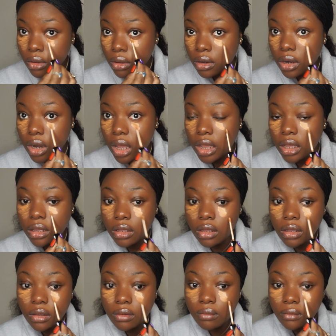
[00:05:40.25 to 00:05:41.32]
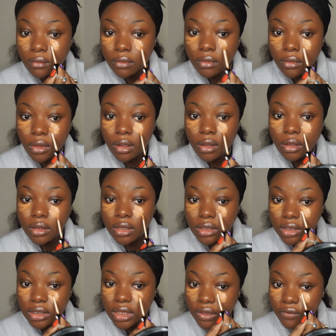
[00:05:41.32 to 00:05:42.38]
Like, this
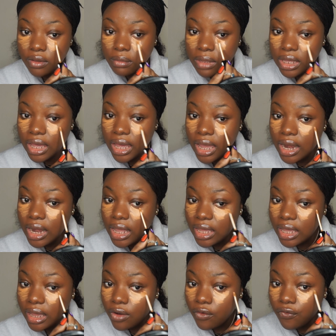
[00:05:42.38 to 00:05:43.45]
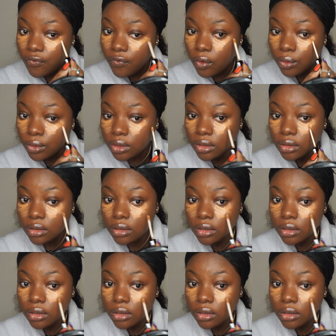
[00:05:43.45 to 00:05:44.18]
is giving me LA Girl Phone